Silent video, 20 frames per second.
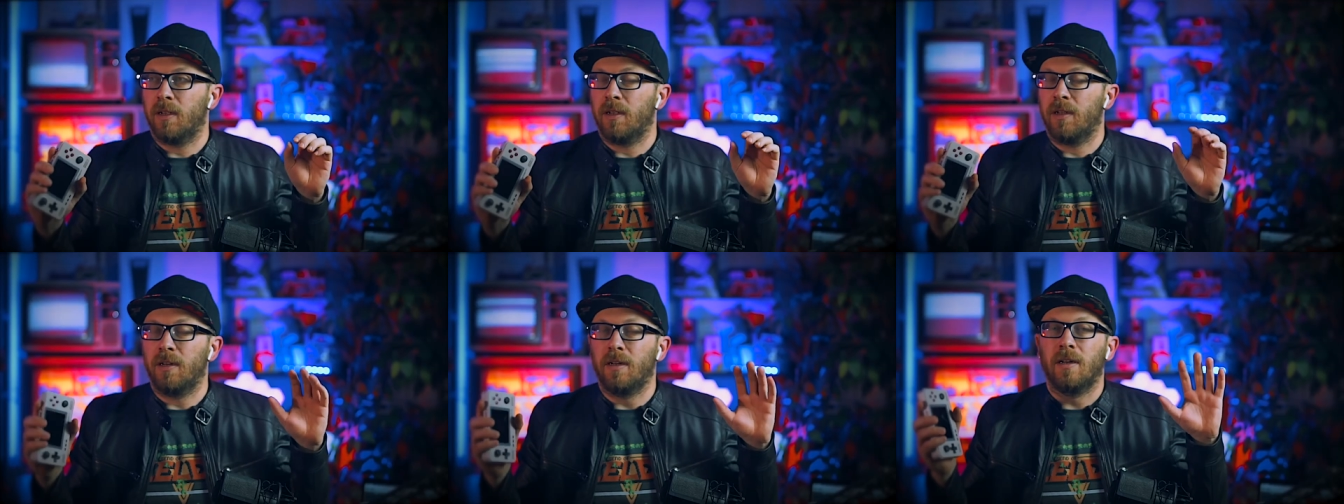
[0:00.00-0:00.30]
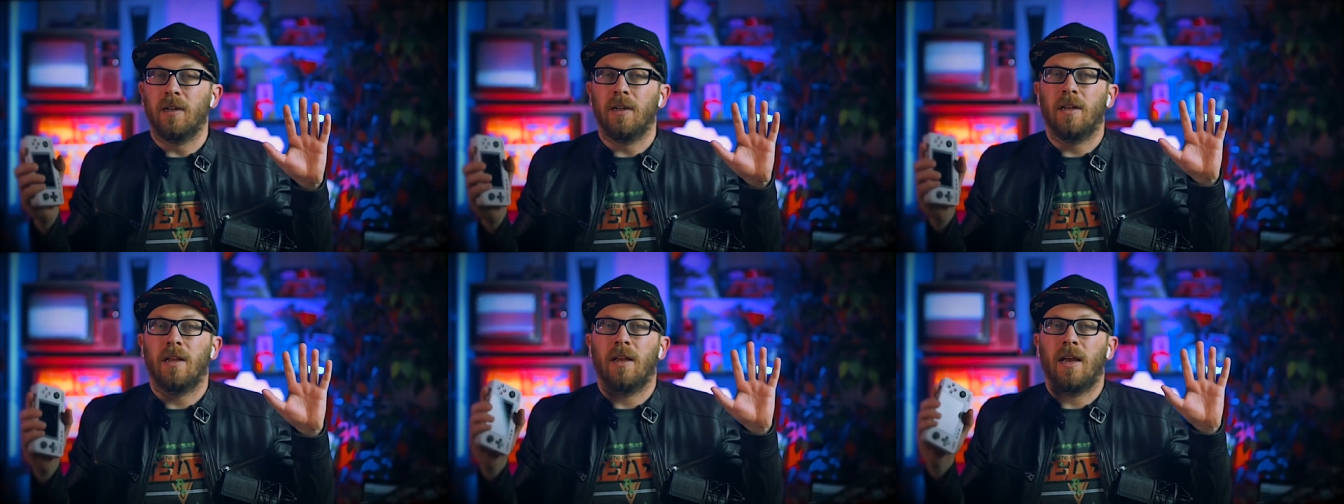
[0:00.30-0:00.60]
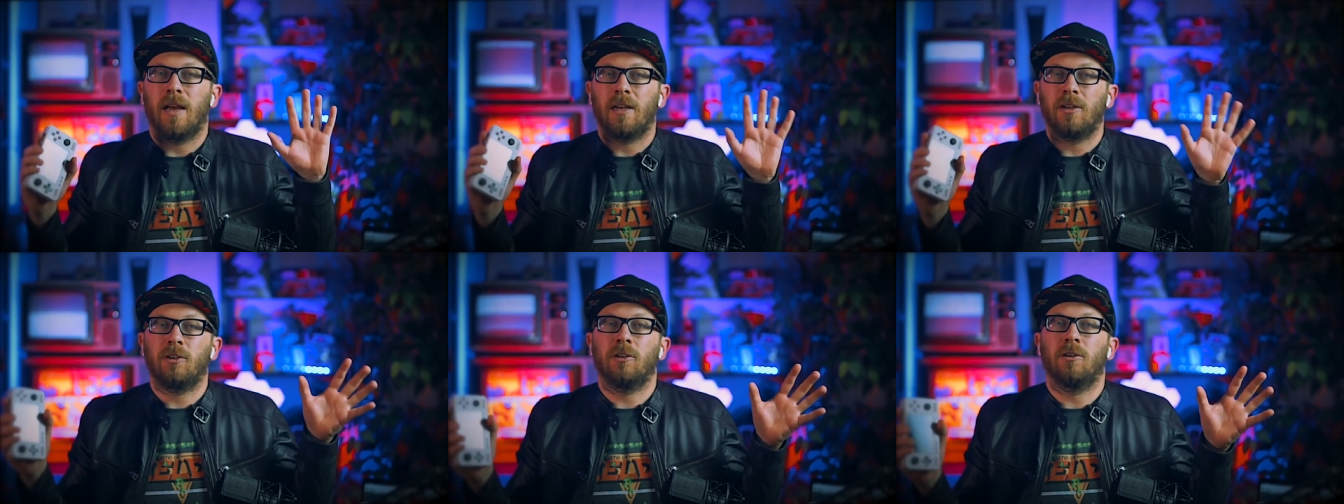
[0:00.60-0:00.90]
And
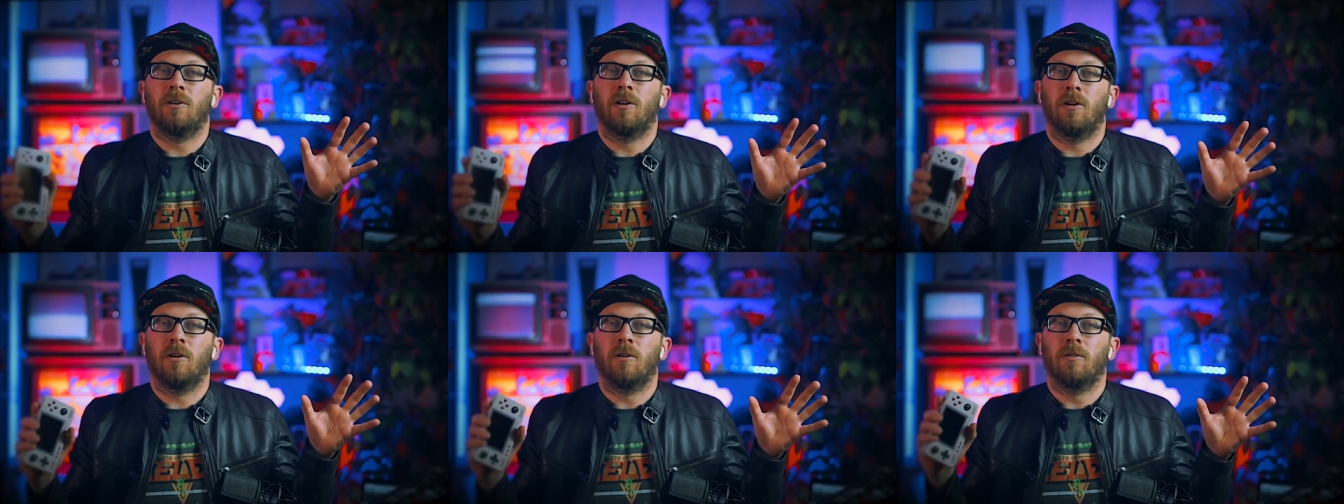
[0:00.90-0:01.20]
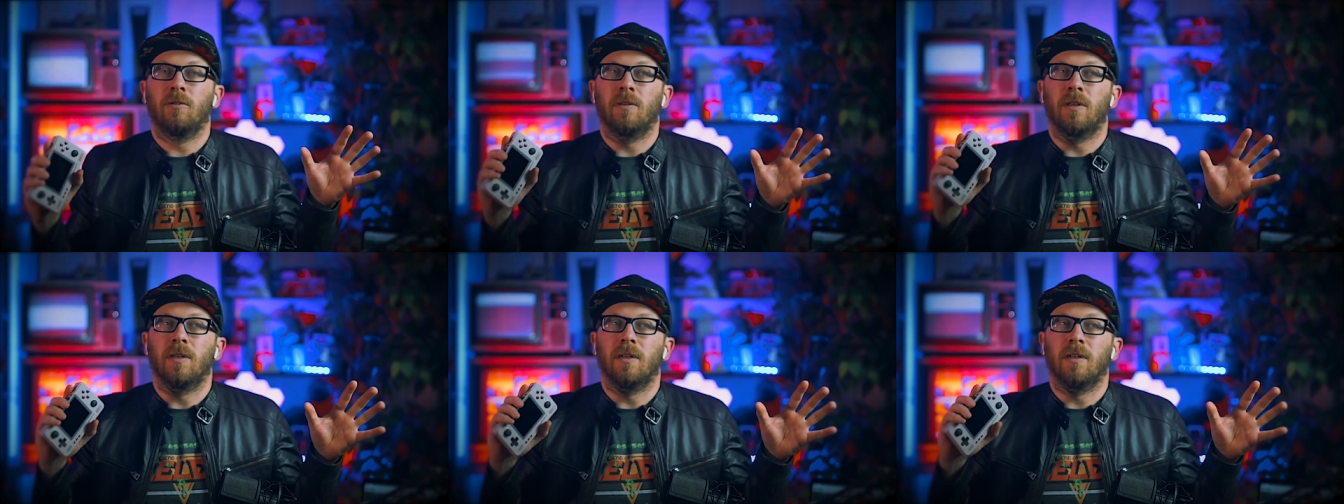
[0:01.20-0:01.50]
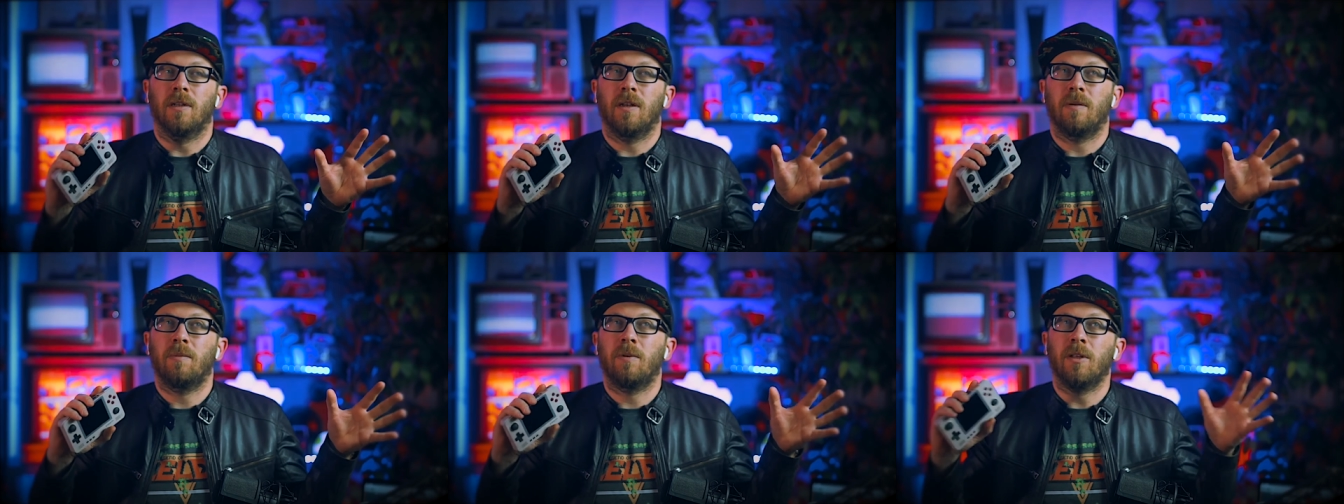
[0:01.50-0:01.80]
as you know, the
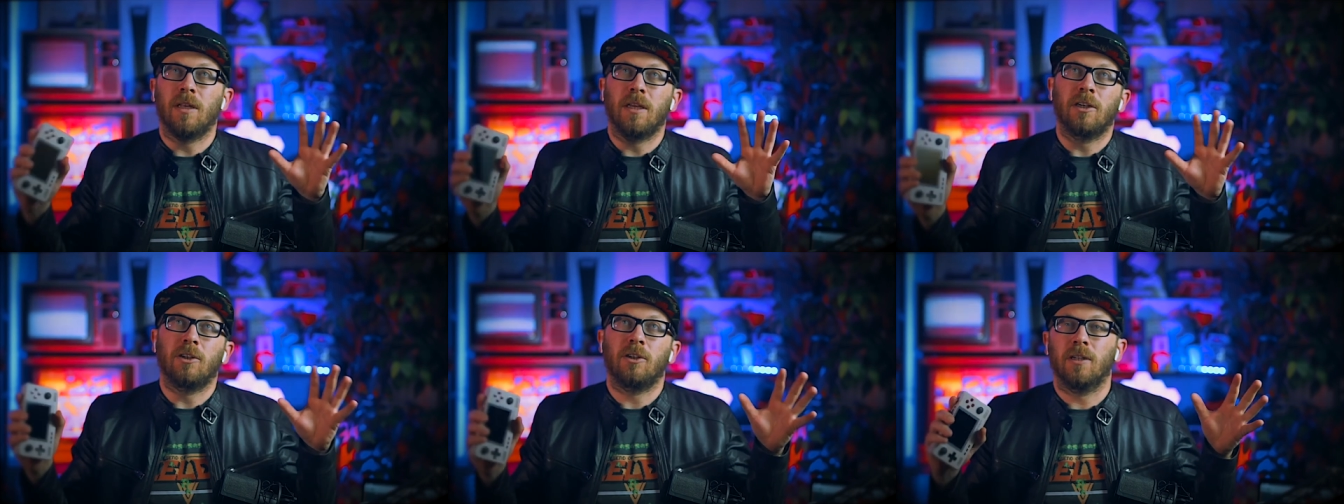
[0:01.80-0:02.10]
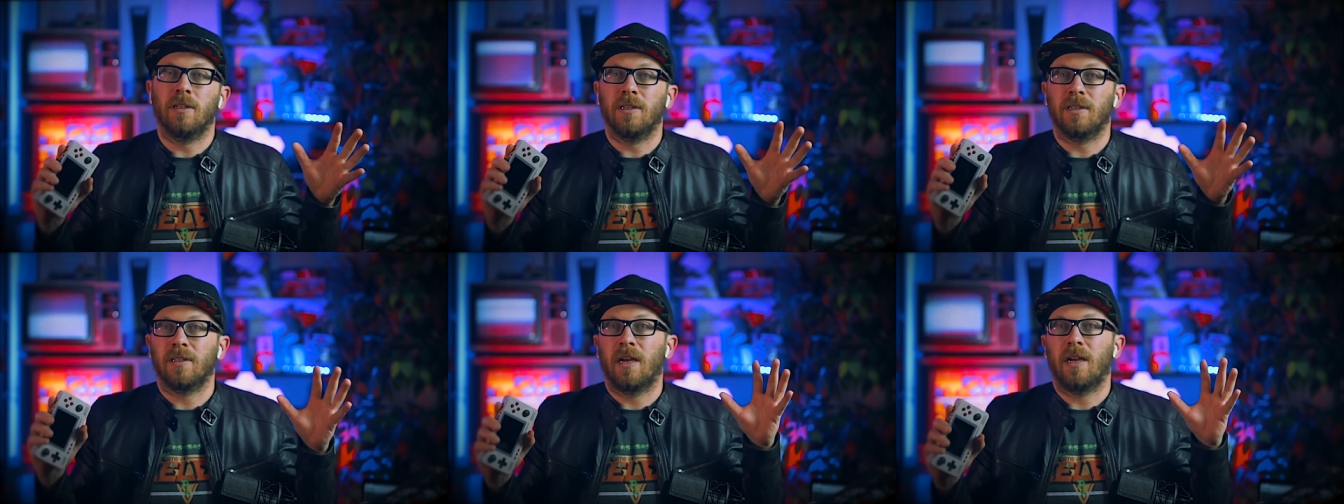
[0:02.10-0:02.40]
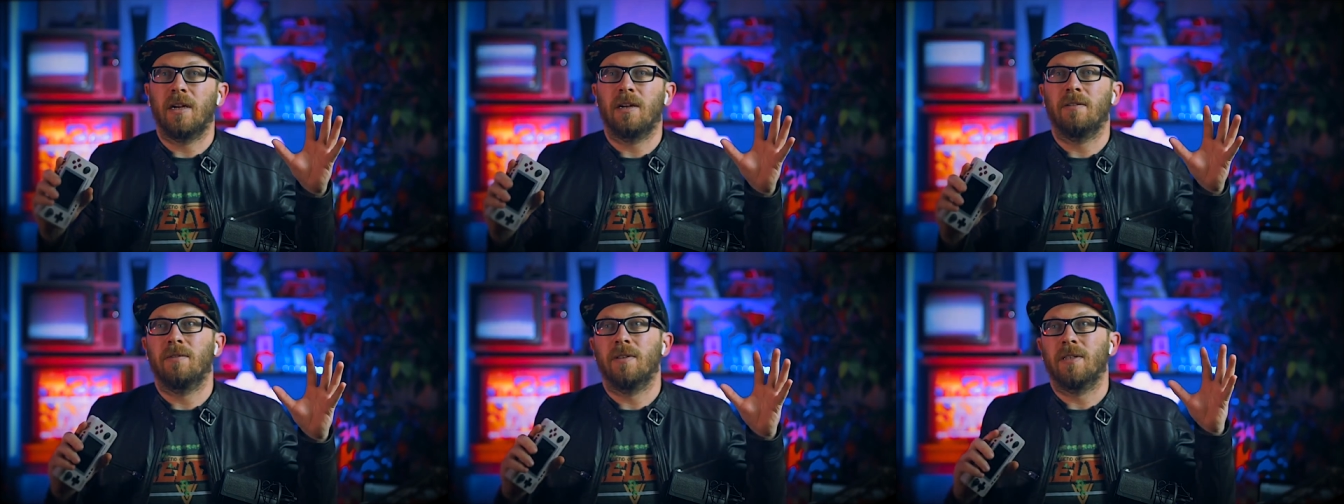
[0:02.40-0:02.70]
emulation is
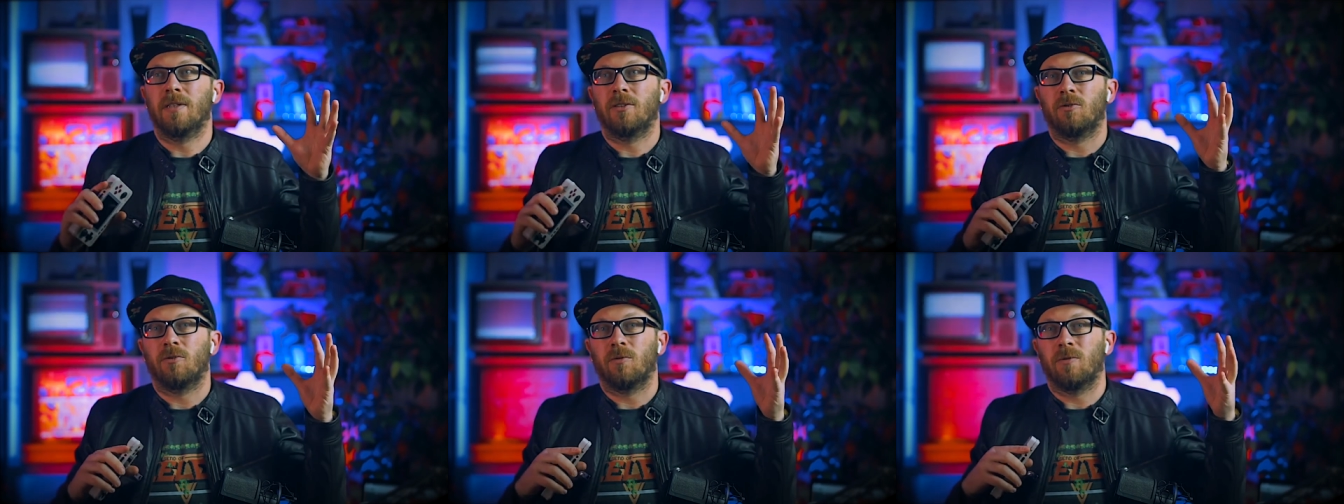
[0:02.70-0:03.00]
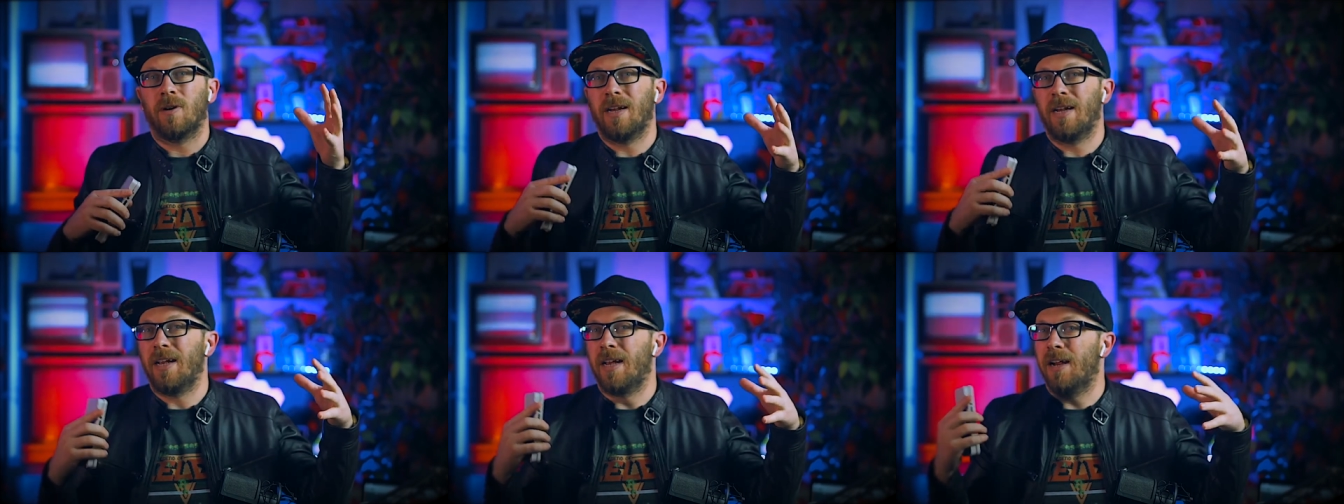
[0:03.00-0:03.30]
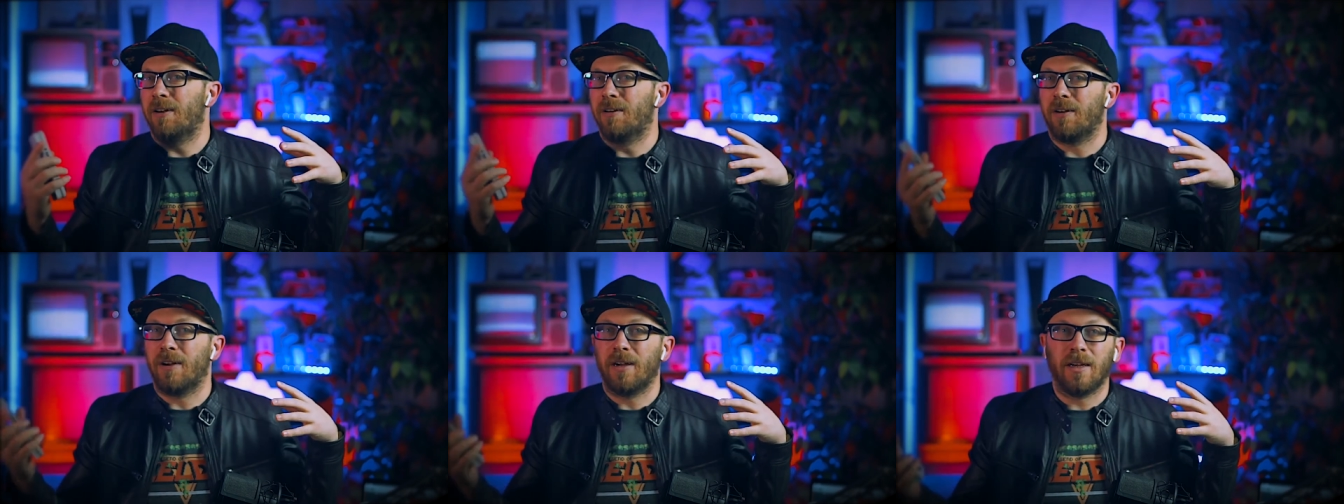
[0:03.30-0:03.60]
kind of this gray
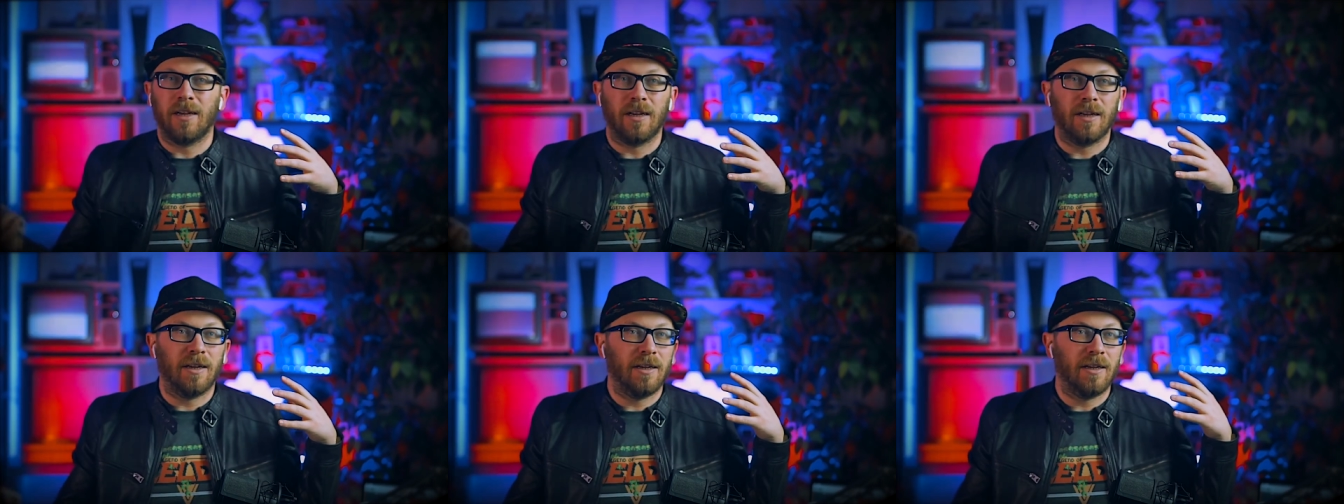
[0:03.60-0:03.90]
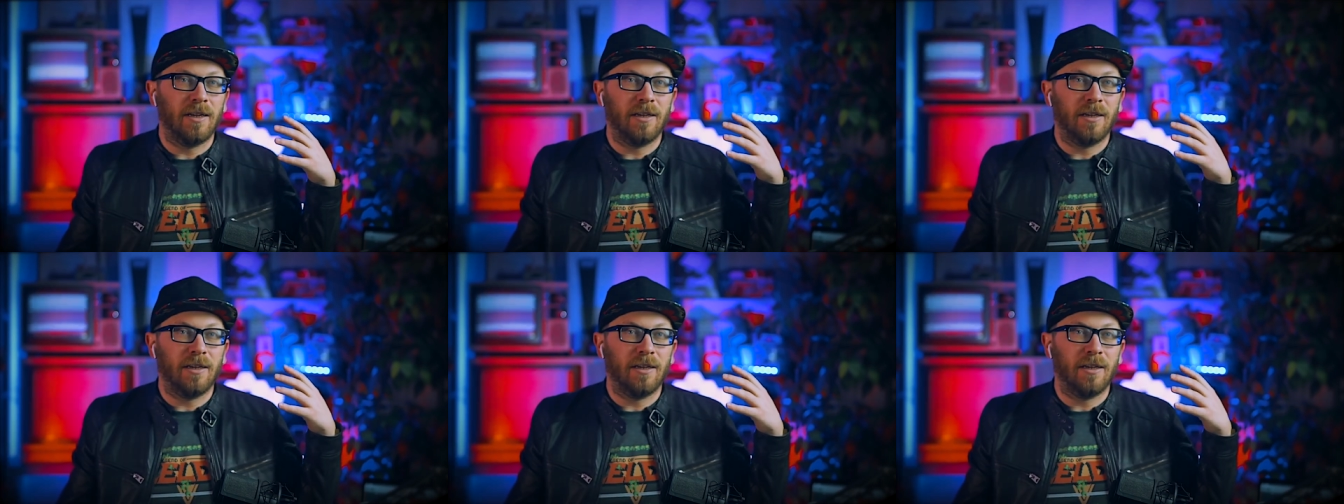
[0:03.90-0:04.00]
area